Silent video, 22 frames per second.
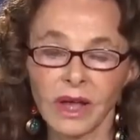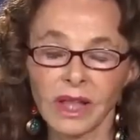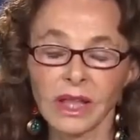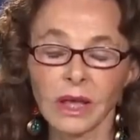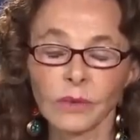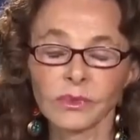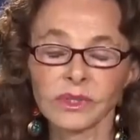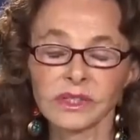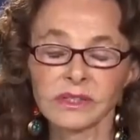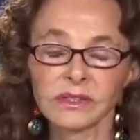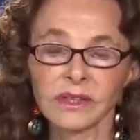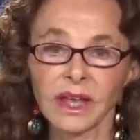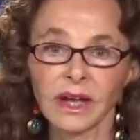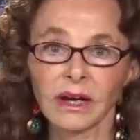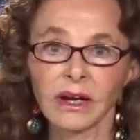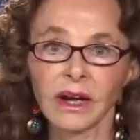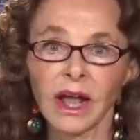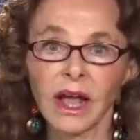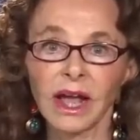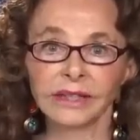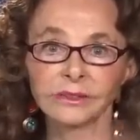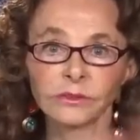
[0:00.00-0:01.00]
while I was
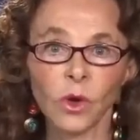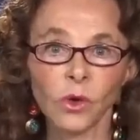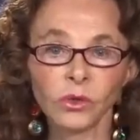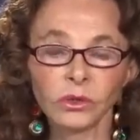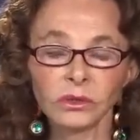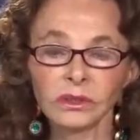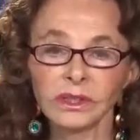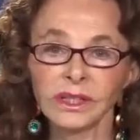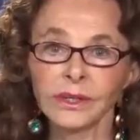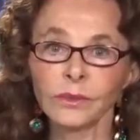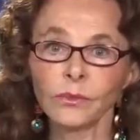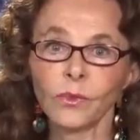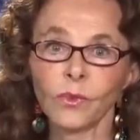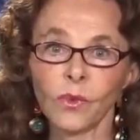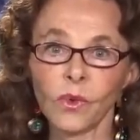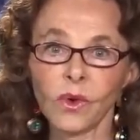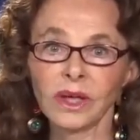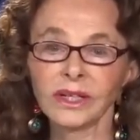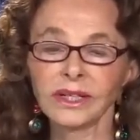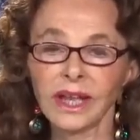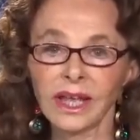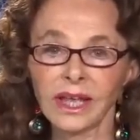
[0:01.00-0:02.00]
there at only
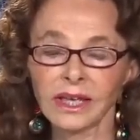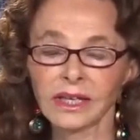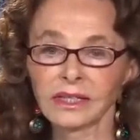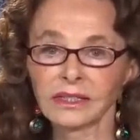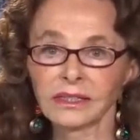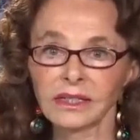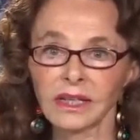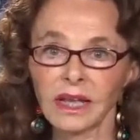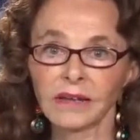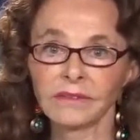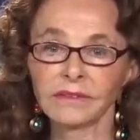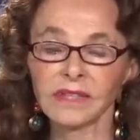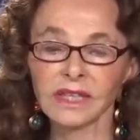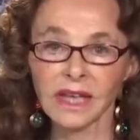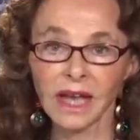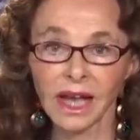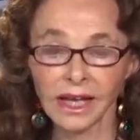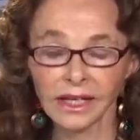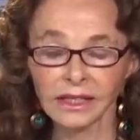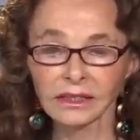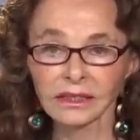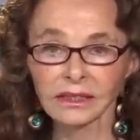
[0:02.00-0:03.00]
one end of
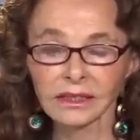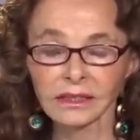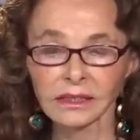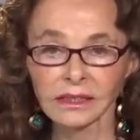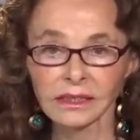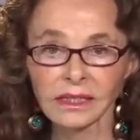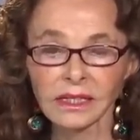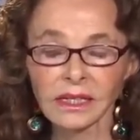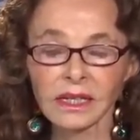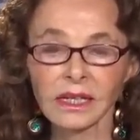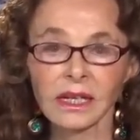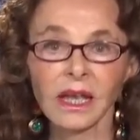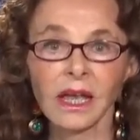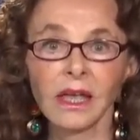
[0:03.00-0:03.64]
the island.